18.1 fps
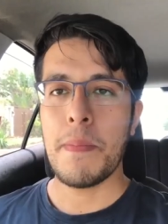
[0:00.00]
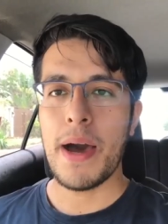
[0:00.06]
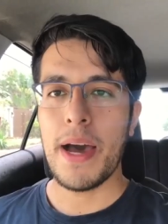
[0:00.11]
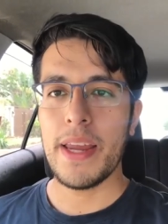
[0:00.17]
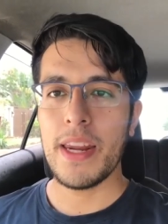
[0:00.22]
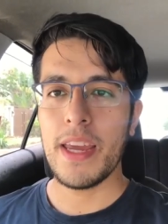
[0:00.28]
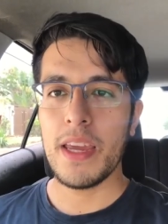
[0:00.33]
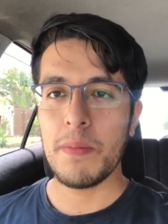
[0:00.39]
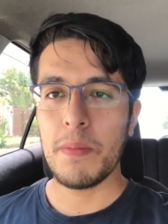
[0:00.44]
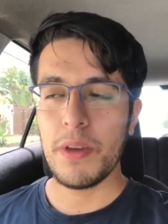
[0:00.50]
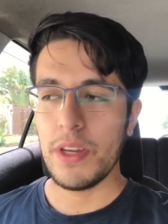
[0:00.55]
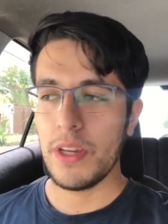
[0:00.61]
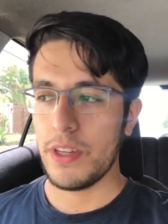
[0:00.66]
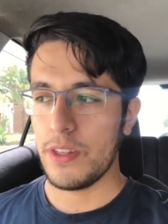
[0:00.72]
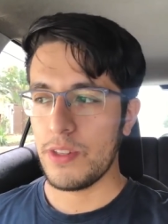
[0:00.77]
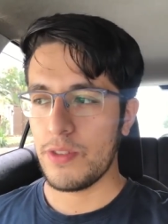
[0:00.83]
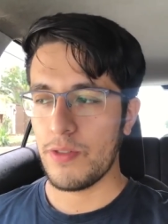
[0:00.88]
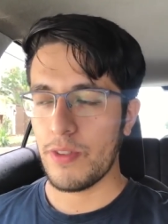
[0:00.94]
My name
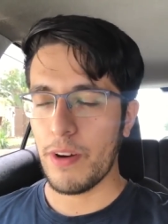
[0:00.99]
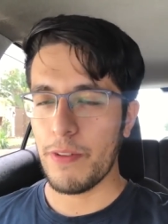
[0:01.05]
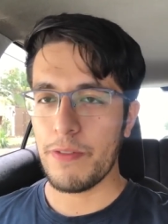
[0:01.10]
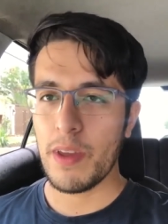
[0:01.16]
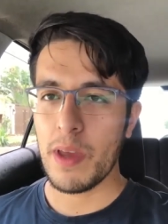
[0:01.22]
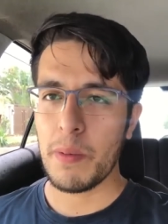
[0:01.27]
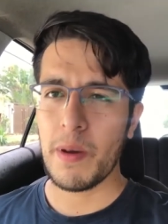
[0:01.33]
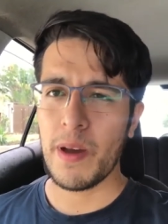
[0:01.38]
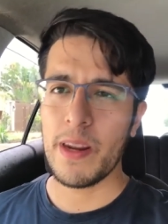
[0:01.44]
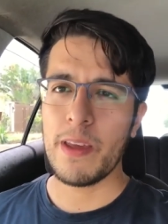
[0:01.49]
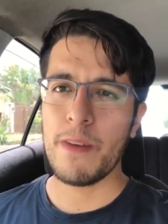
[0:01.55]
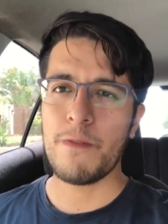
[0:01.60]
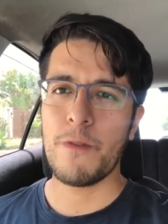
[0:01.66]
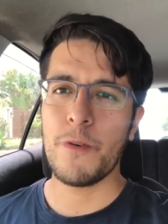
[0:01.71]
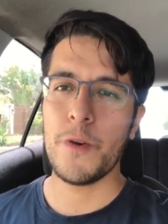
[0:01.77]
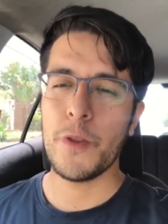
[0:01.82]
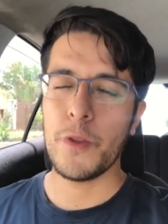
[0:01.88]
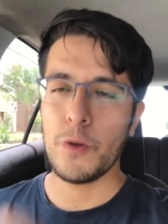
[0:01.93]
is Rafi Aibani.
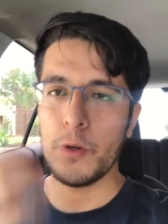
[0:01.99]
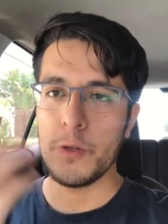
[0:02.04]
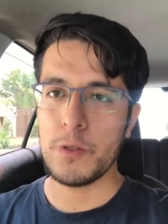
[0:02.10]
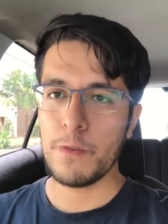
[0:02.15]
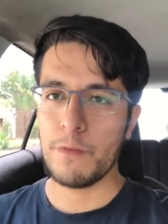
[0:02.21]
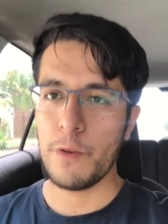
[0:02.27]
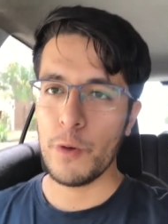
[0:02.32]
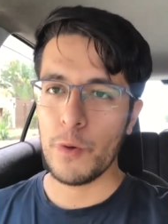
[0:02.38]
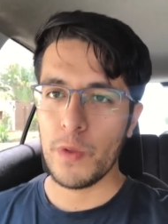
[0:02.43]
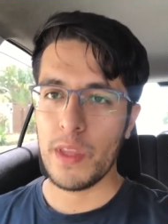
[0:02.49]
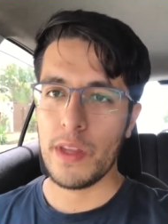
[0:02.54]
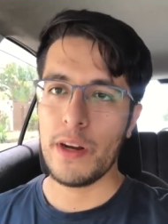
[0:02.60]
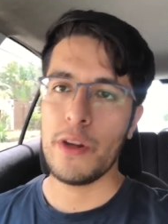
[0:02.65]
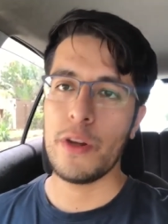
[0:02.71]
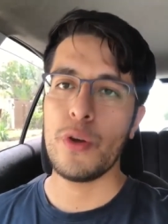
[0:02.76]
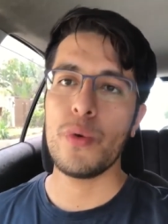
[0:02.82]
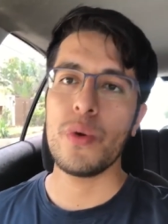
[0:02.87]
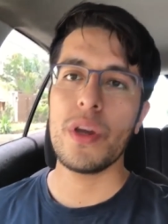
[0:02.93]
for those of you that are
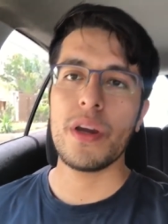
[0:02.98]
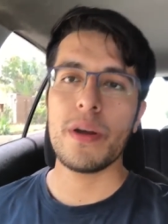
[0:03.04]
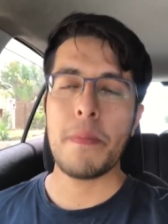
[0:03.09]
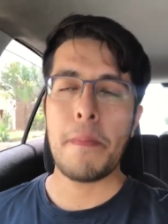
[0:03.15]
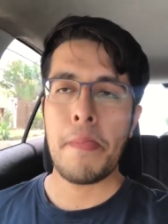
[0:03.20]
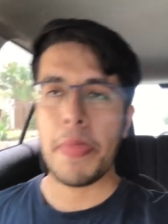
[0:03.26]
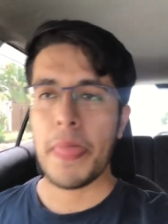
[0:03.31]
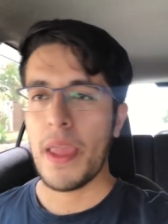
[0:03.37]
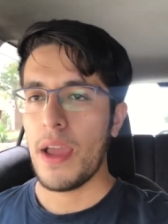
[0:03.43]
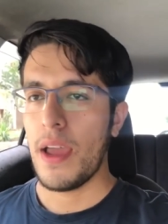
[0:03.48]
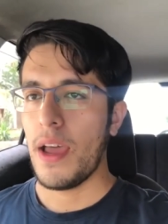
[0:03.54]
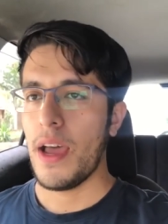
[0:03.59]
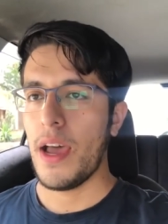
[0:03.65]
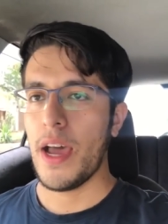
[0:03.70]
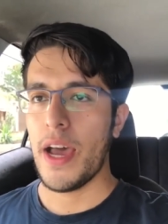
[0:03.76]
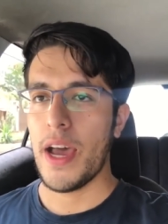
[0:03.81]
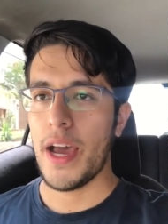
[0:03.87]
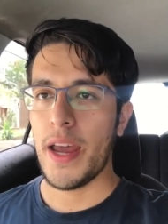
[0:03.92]
new here,
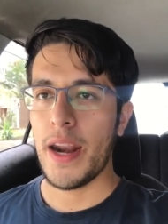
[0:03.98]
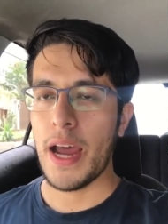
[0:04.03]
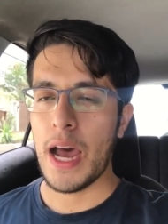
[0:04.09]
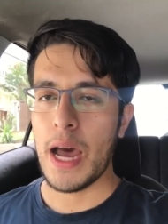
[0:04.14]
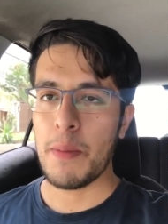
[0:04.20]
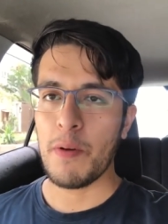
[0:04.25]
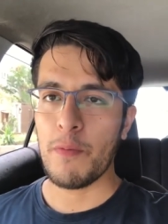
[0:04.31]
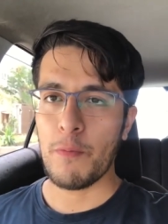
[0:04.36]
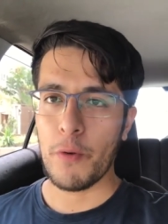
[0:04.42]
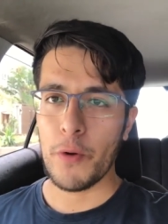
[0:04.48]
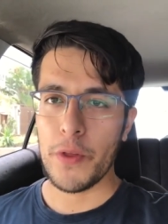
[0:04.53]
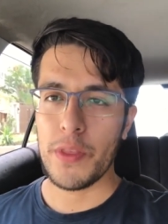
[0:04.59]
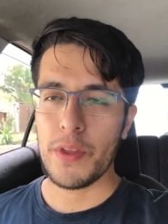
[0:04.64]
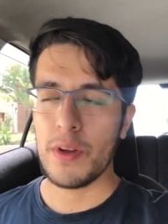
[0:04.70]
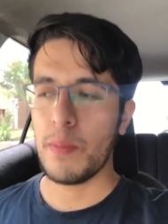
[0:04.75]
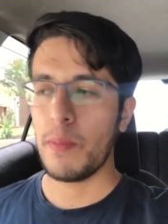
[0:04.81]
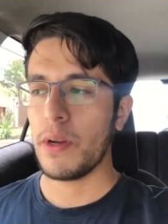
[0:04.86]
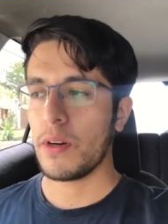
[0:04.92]
and I'm a fourth
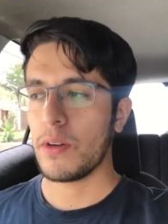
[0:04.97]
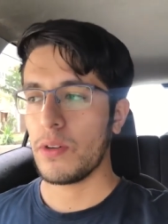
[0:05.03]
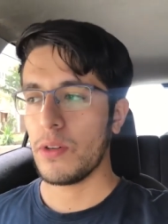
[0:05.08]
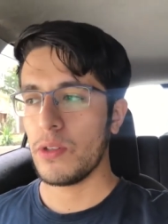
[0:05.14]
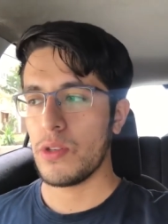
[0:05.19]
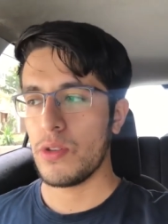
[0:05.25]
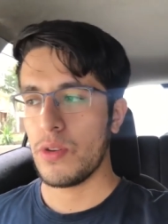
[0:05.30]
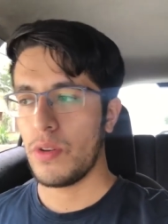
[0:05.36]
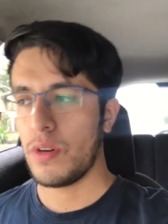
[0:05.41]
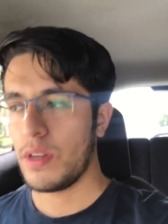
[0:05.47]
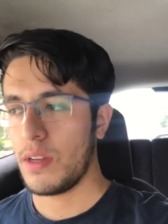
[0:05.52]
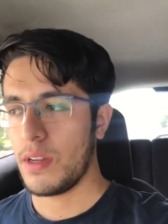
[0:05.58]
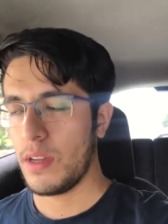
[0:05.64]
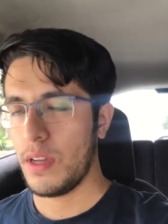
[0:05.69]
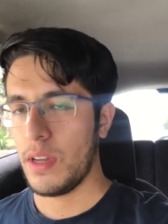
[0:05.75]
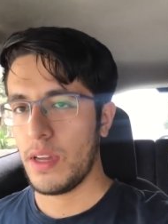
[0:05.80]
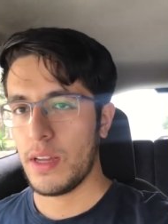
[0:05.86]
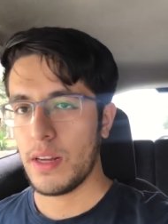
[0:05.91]
year medical student
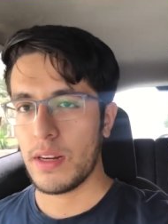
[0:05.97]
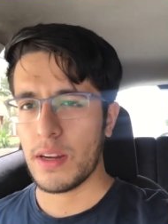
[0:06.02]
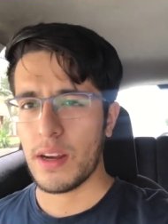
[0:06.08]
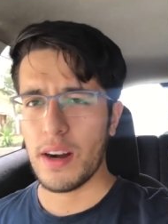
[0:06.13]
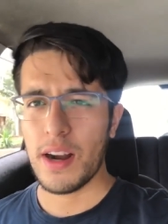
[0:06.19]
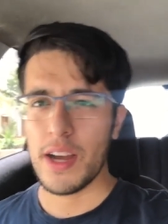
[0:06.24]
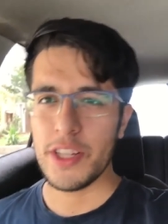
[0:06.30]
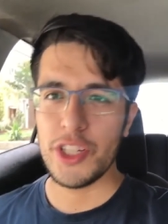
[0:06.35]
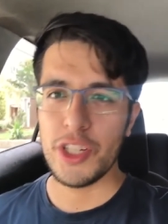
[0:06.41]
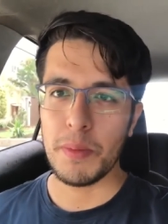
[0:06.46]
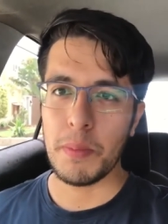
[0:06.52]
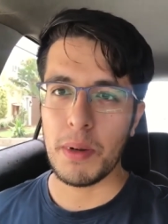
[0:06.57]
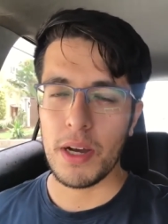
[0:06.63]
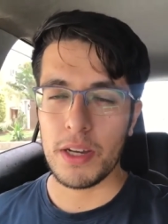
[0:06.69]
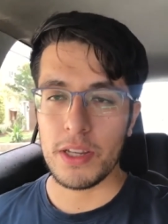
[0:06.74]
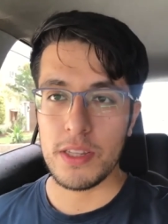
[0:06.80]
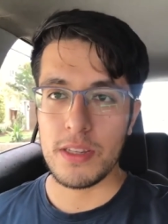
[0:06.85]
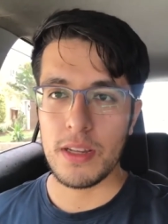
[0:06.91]
in Karachi,
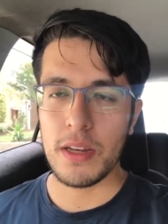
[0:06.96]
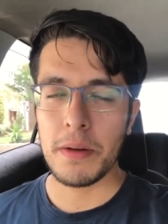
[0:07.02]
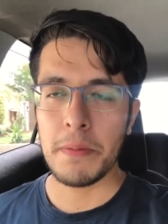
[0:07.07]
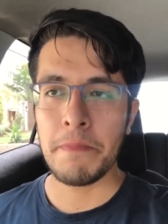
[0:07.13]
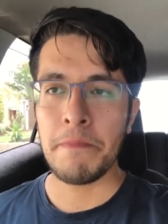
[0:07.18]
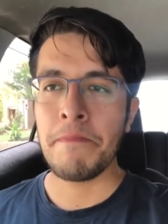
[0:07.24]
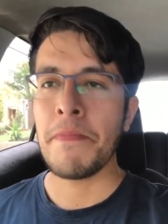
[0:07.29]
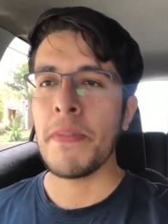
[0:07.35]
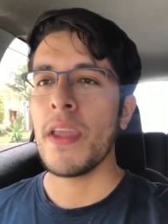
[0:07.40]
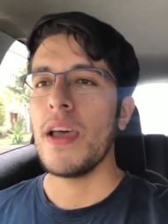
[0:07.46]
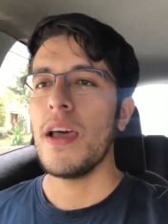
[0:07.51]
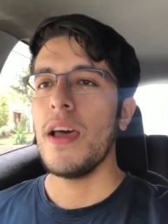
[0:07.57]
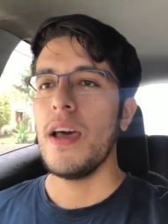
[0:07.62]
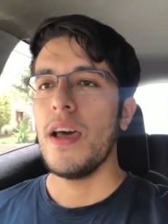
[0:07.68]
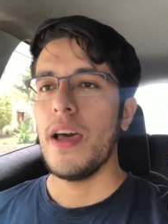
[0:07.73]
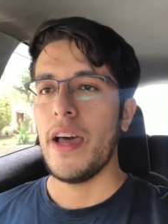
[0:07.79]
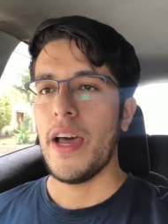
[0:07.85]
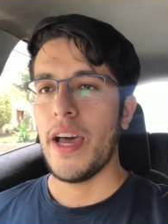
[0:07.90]
Pakistan.
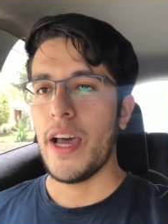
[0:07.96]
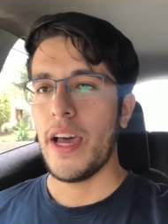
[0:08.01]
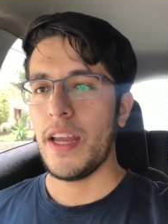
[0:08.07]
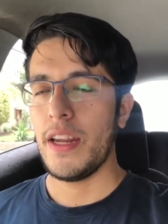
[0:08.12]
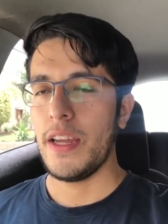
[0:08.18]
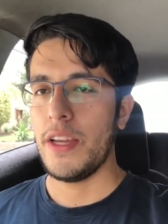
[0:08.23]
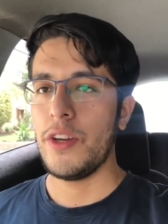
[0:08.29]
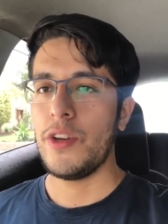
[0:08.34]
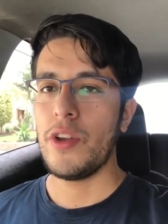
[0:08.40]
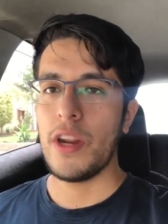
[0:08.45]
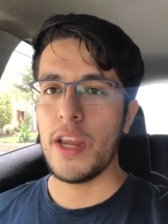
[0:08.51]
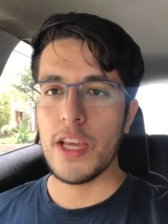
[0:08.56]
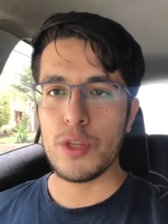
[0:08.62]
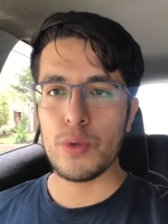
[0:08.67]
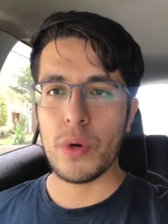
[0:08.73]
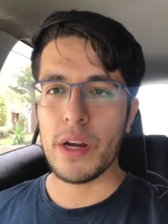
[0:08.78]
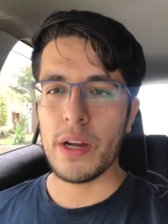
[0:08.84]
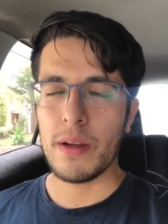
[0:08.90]
And in
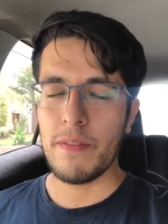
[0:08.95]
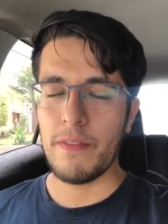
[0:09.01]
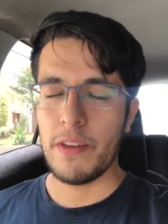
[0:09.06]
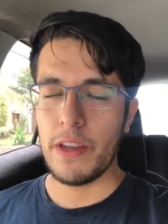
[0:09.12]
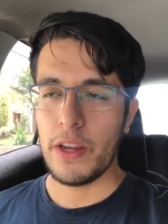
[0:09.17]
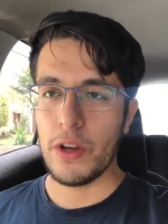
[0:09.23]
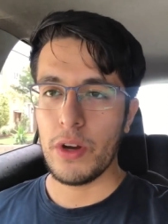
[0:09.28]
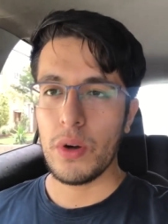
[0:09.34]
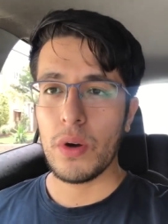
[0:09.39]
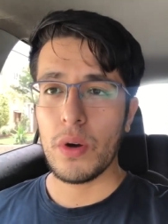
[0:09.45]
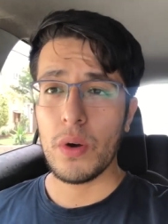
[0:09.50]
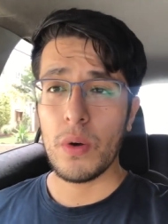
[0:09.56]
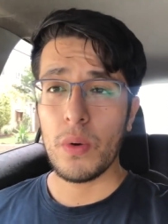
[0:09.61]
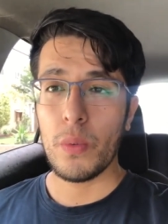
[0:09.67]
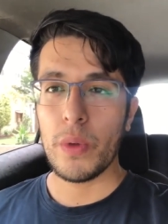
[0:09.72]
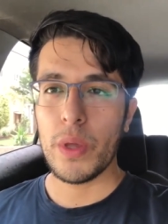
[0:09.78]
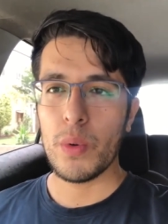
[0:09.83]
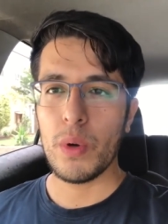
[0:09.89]
today's video,
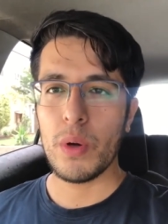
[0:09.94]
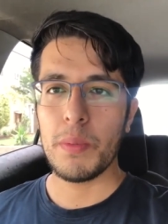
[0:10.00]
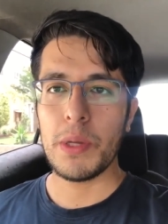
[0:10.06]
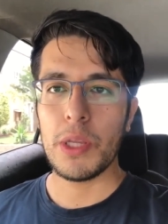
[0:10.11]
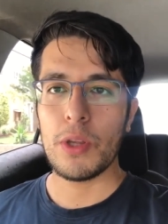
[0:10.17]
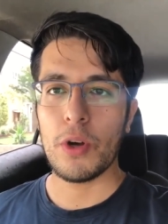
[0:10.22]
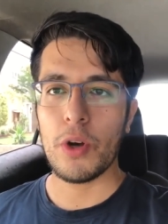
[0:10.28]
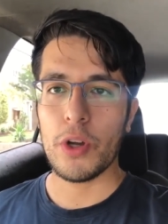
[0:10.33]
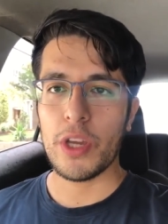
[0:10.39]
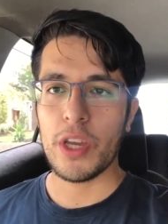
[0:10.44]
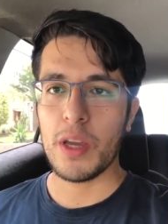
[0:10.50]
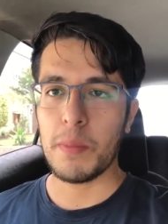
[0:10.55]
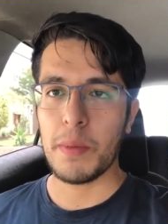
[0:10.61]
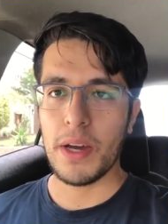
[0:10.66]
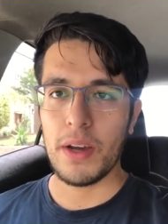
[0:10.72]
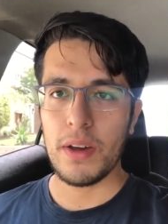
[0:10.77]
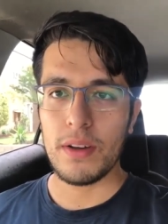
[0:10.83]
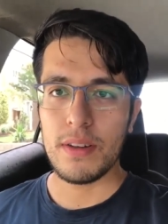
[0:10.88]
we will be talking
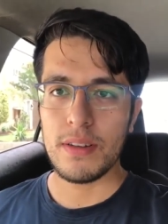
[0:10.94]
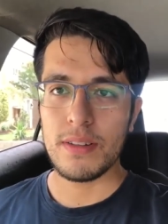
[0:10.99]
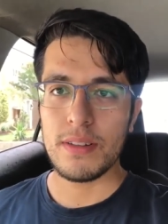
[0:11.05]
about